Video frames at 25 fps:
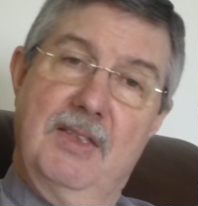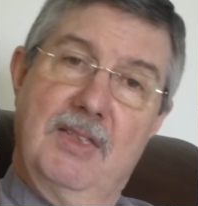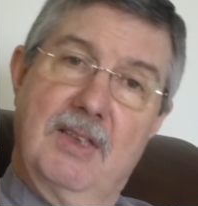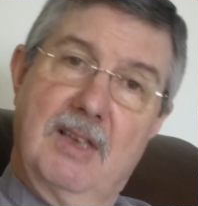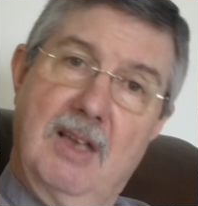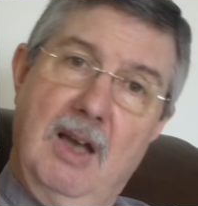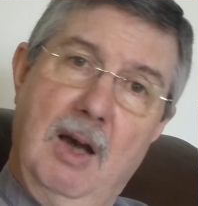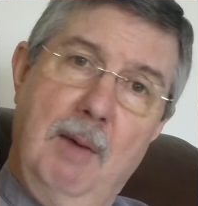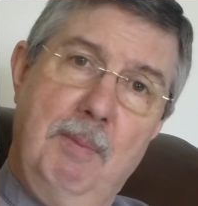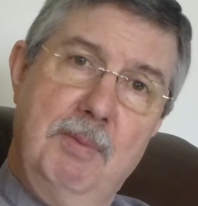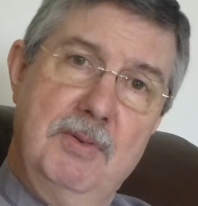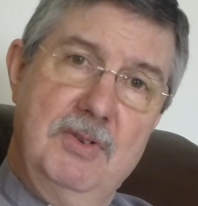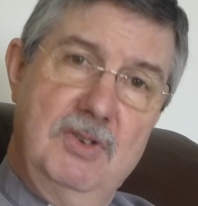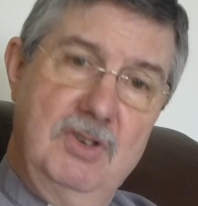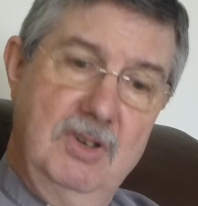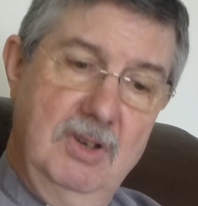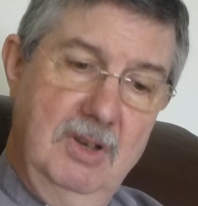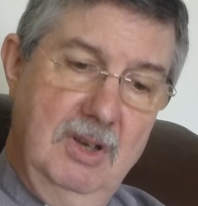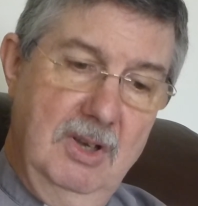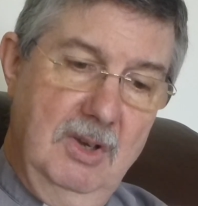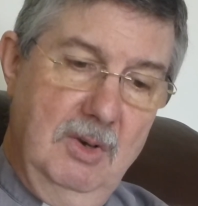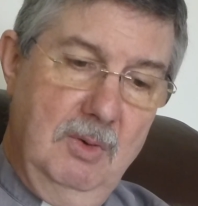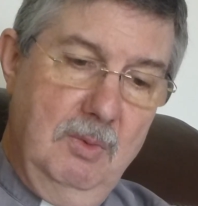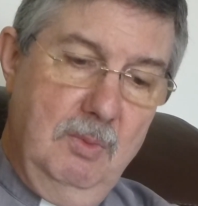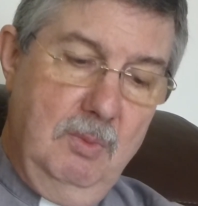the
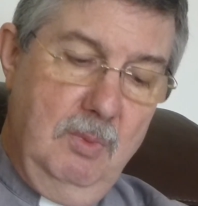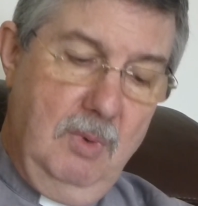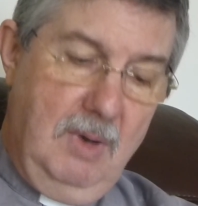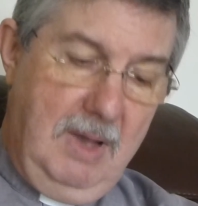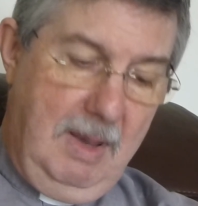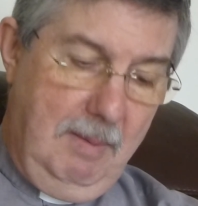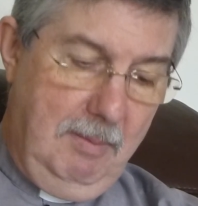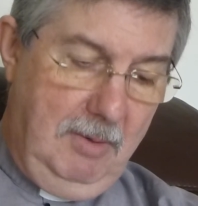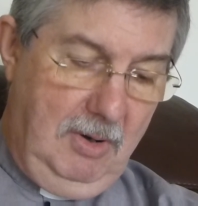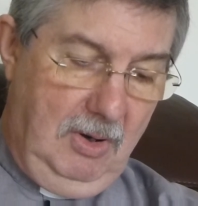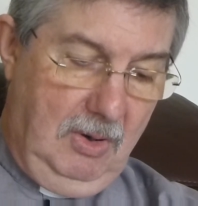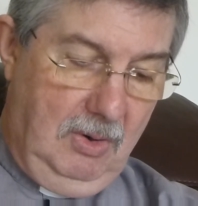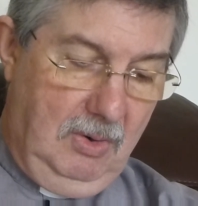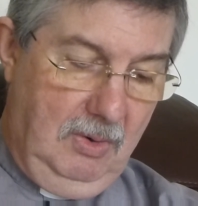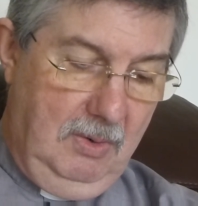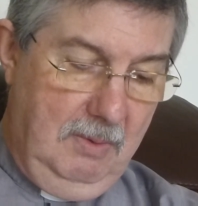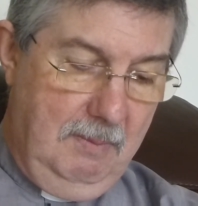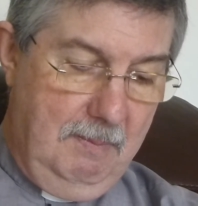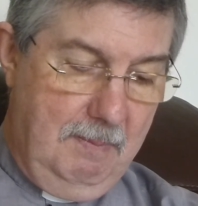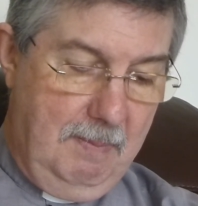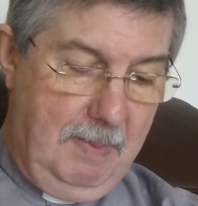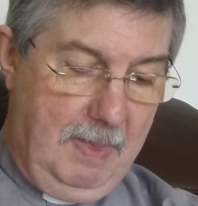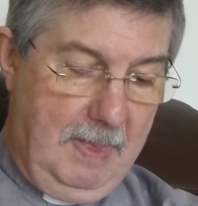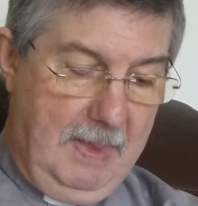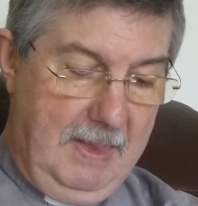carpenter will come
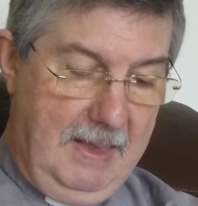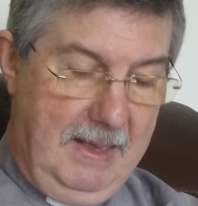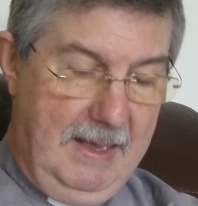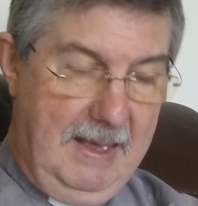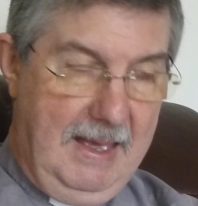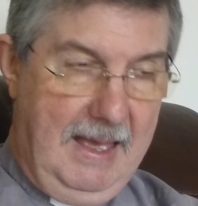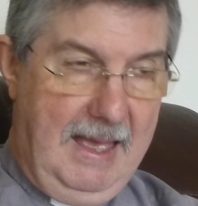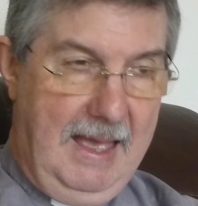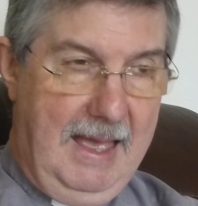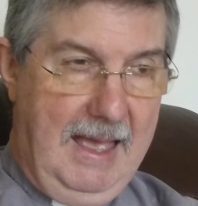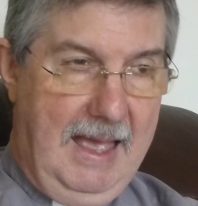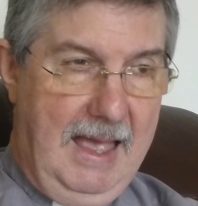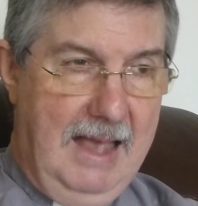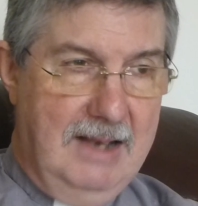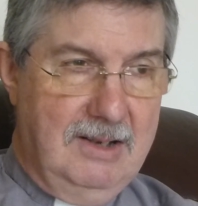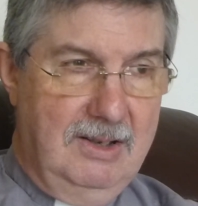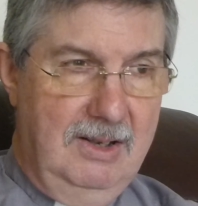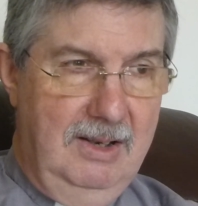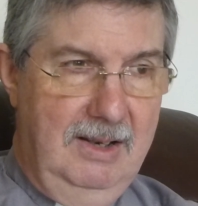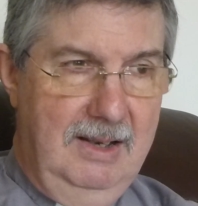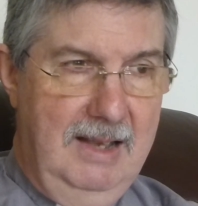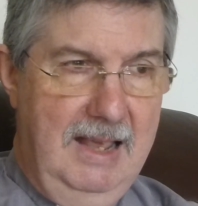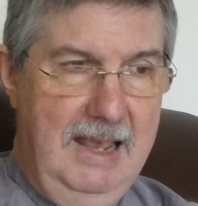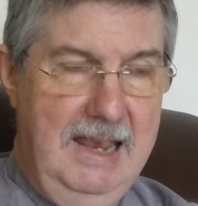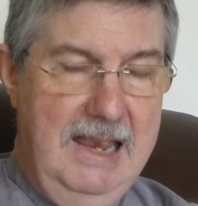along
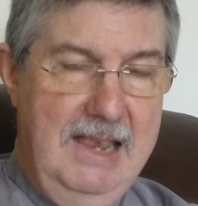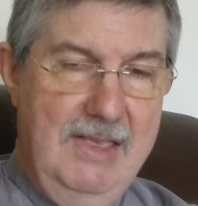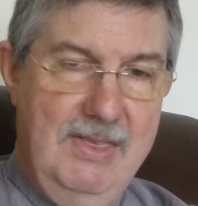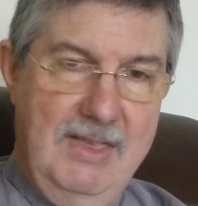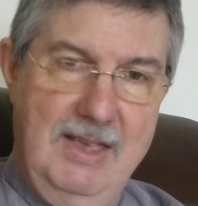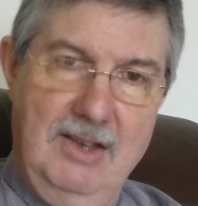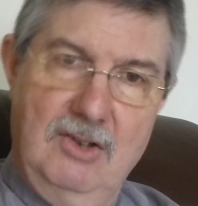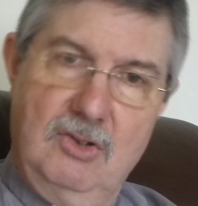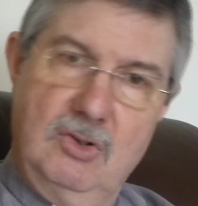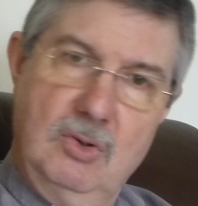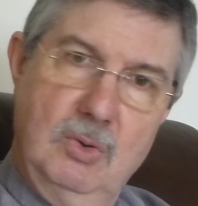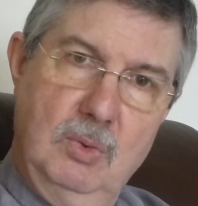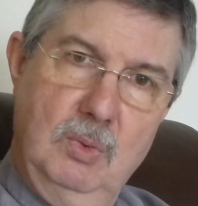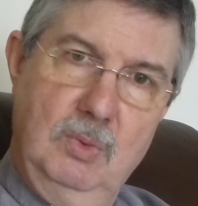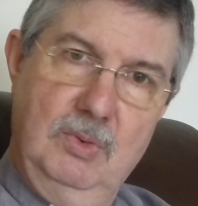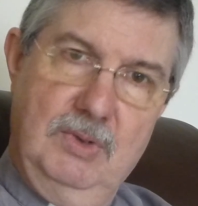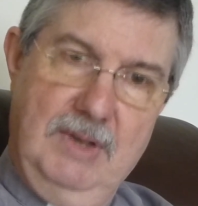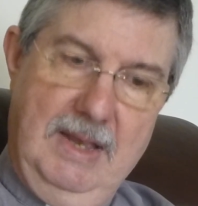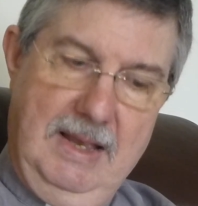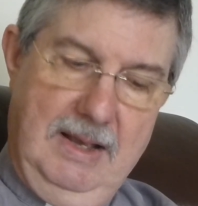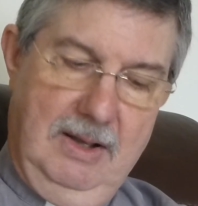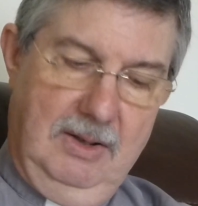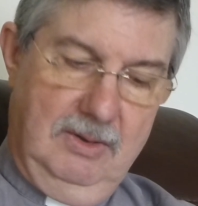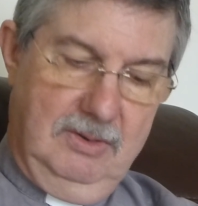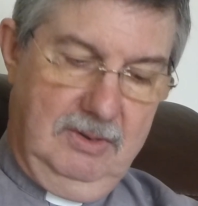and lay their
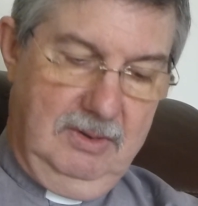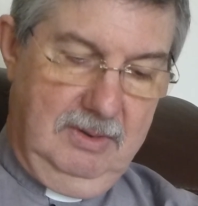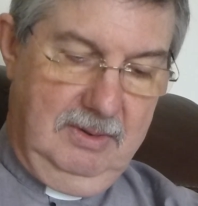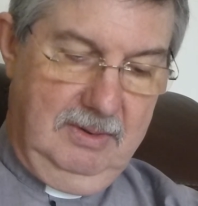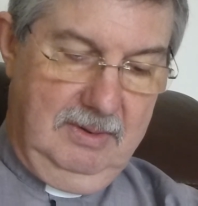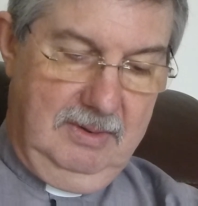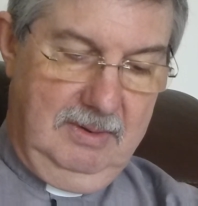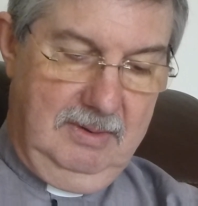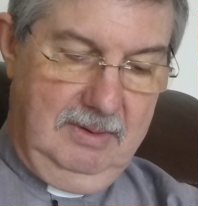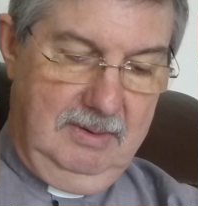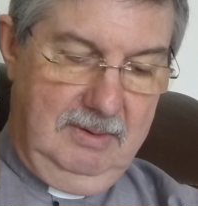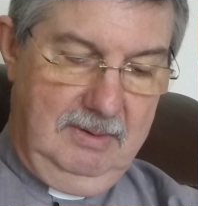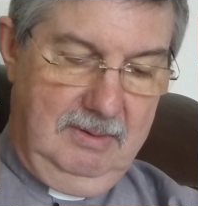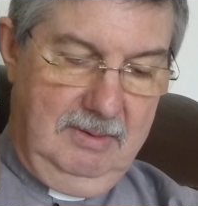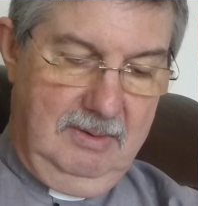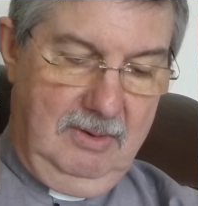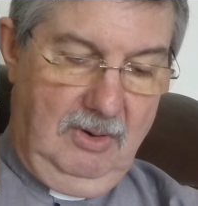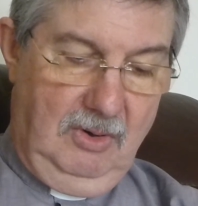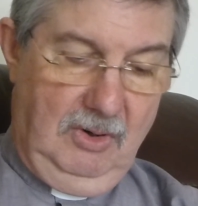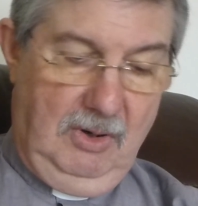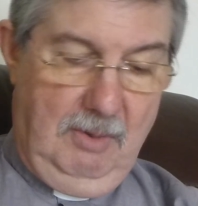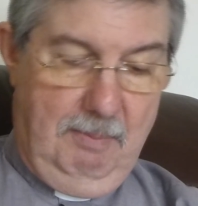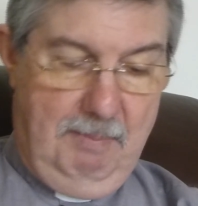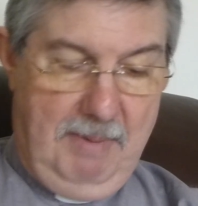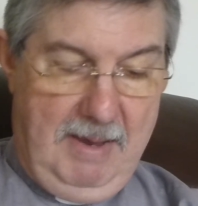tools out
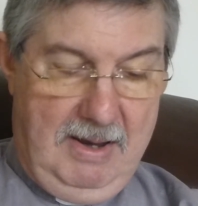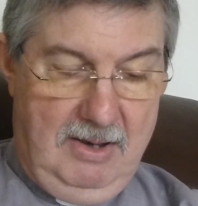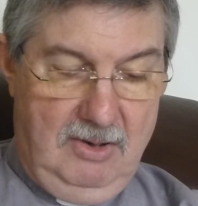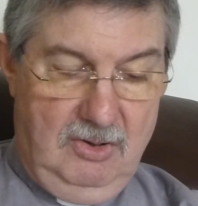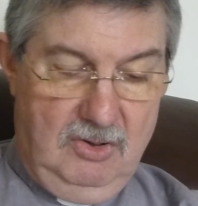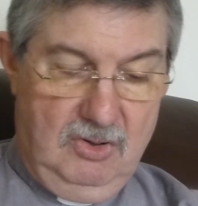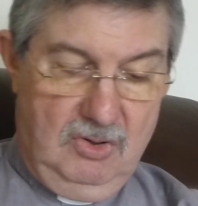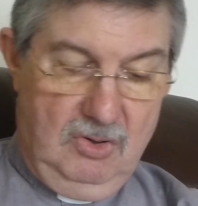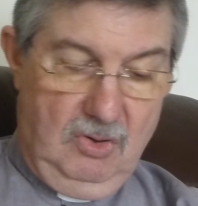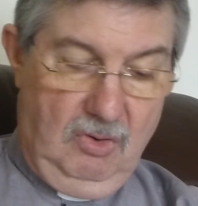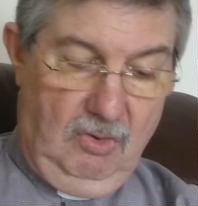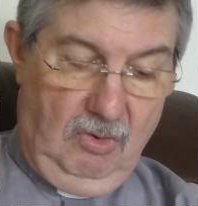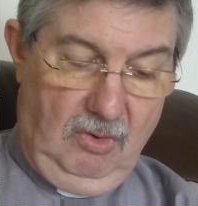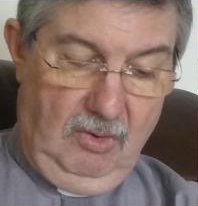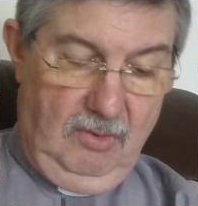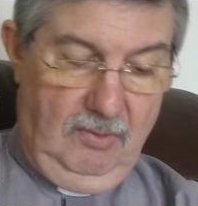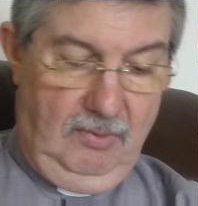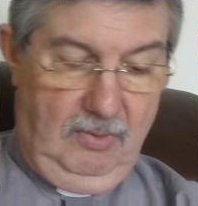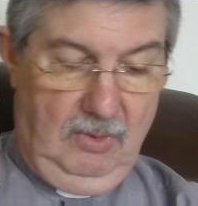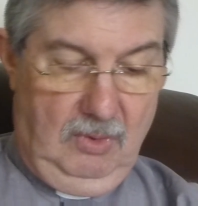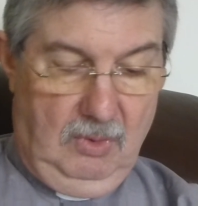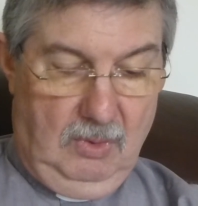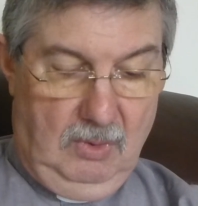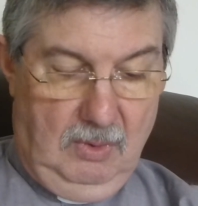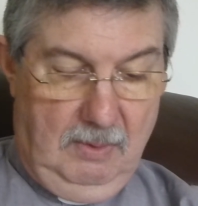on a bench or on
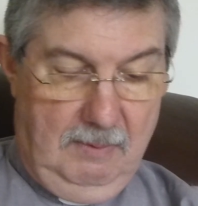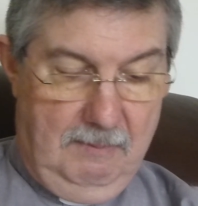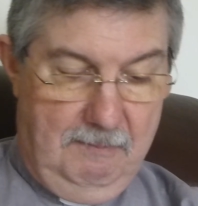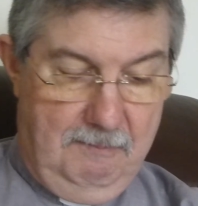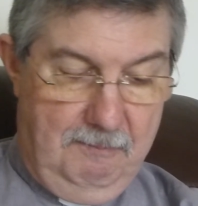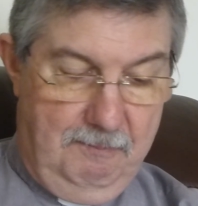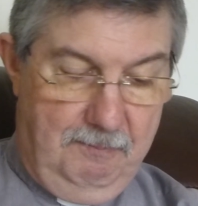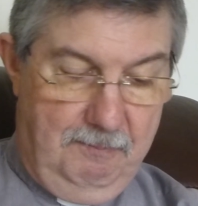the floor,